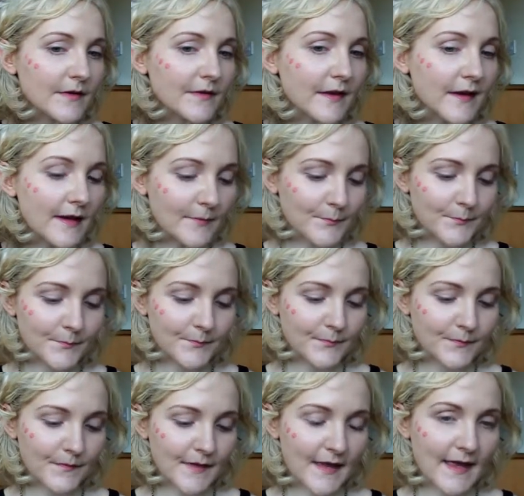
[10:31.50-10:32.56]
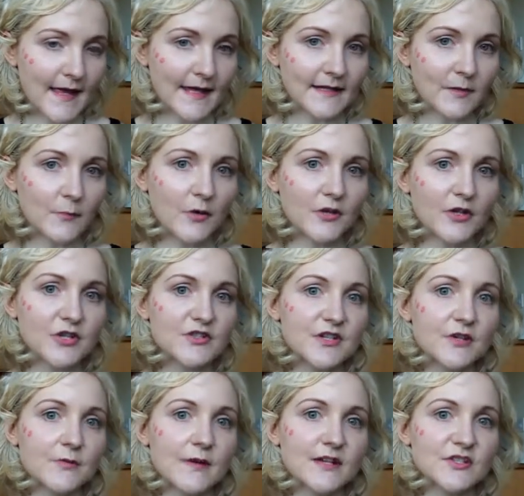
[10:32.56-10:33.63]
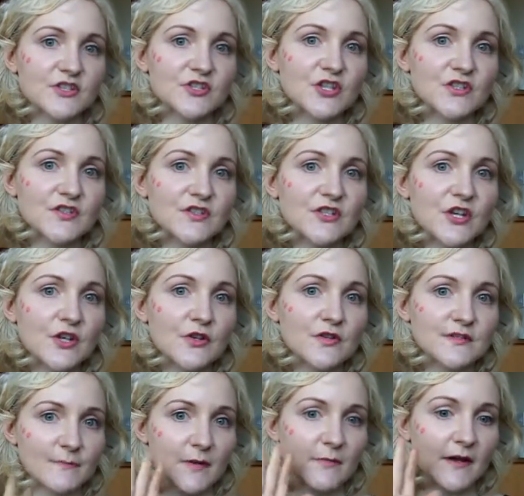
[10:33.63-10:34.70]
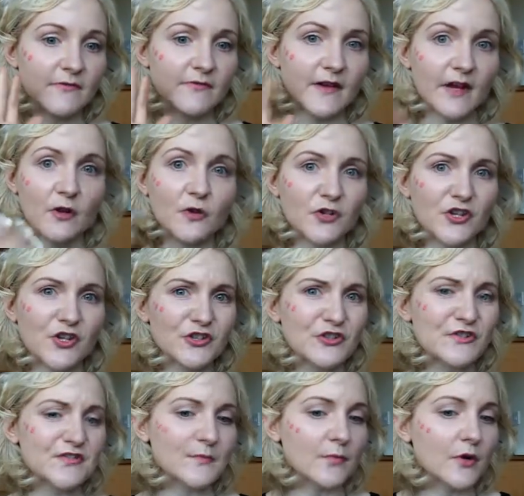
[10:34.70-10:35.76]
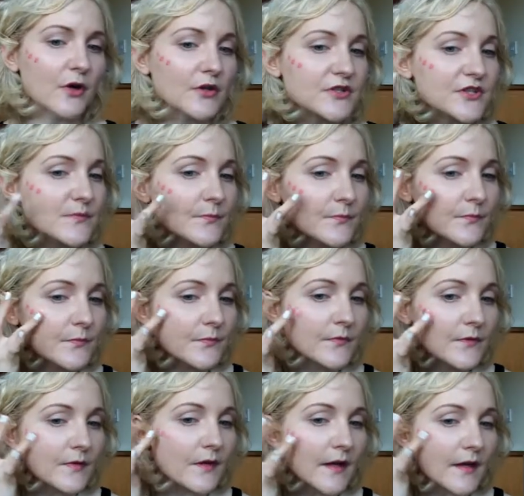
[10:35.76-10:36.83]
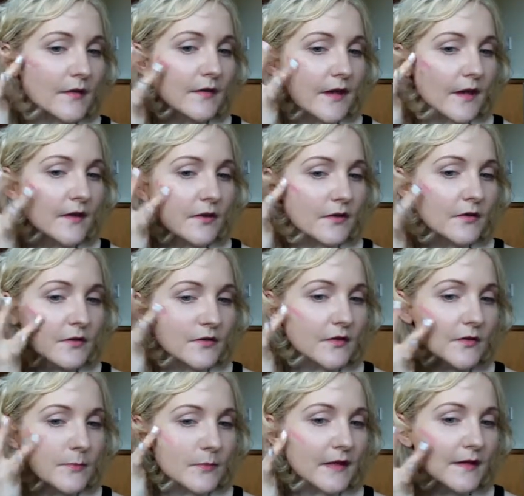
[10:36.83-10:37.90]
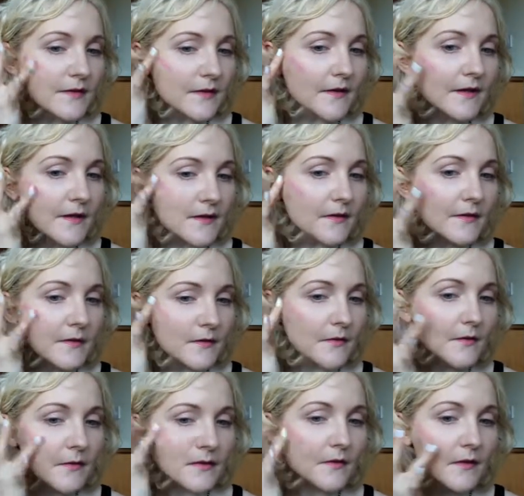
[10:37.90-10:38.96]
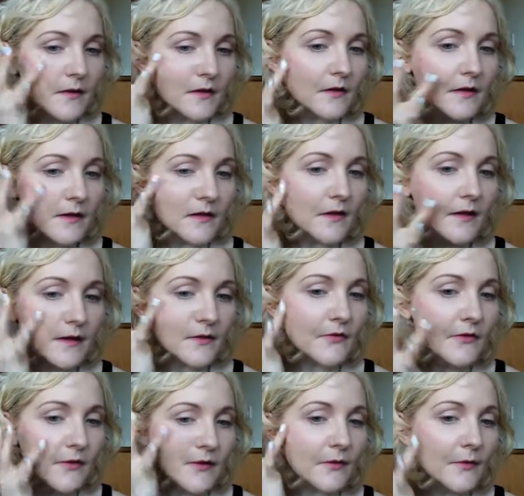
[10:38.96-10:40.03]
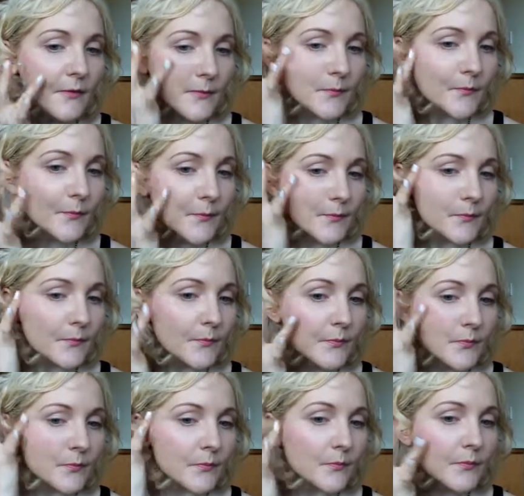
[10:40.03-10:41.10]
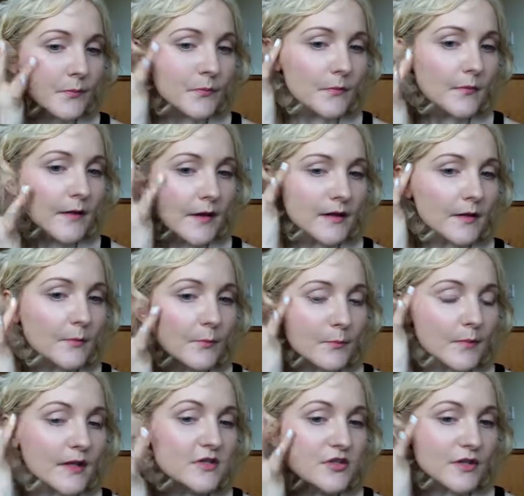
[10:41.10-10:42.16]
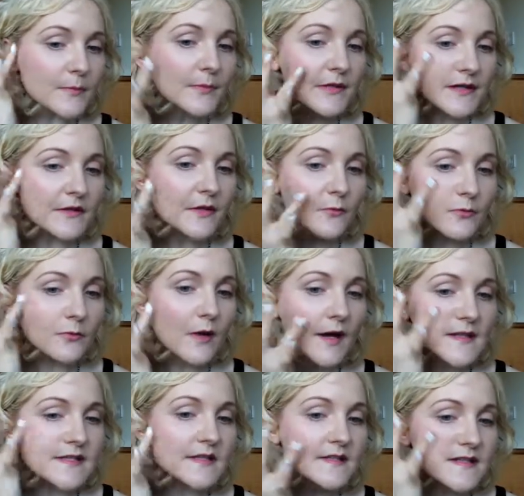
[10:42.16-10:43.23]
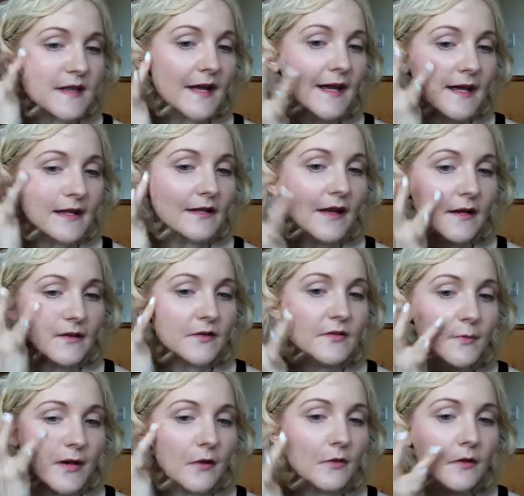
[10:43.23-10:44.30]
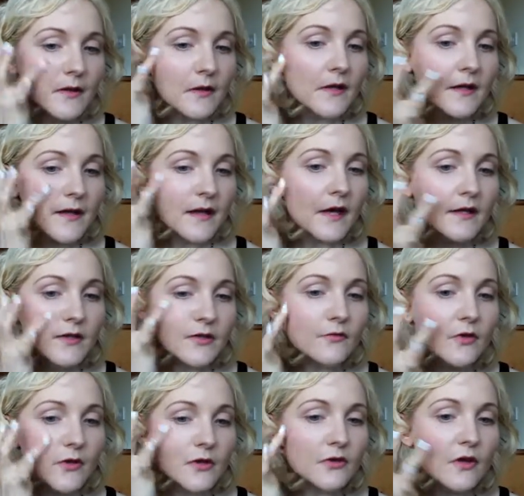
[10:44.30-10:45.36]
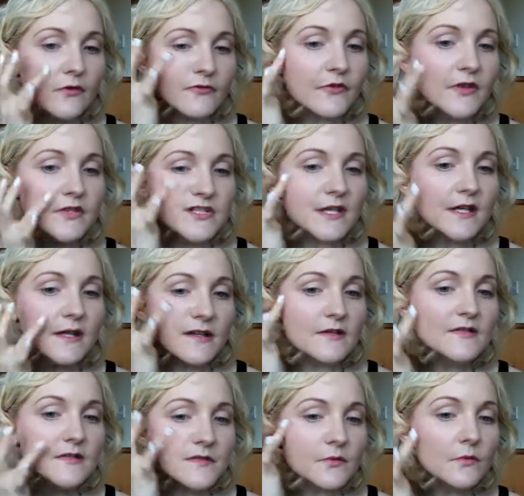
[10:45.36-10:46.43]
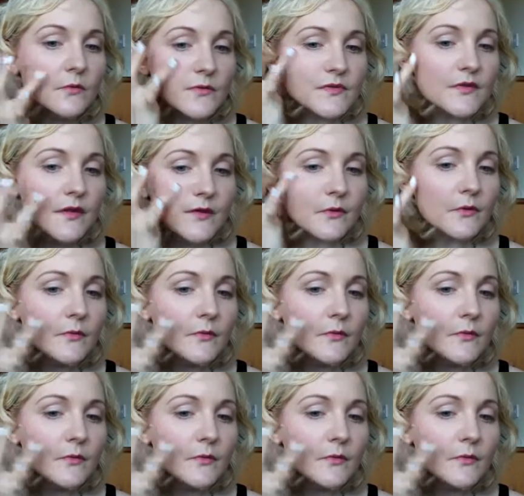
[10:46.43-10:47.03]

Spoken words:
There. And then what I'm going to do is just use my ring finger, or you can use the brush, and then just blend it in like so. And then make sure you blend it right into the hairline as well. And you've got enough for the cheeks also.